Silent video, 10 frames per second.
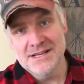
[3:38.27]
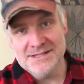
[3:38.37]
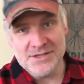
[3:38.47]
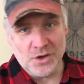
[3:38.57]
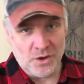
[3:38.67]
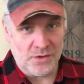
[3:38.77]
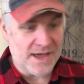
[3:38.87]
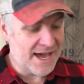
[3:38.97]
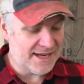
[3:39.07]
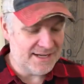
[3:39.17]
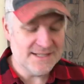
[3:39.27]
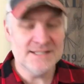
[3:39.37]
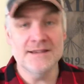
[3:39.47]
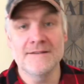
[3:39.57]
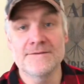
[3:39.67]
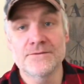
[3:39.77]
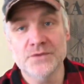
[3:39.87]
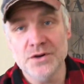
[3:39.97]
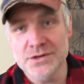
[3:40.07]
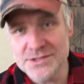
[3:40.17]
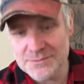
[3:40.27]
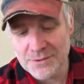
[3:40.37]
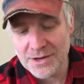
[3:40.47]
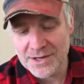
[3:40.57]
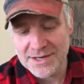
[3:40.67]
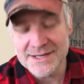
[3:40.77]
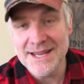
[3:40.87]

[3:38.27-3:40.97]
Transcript: So that is the first rod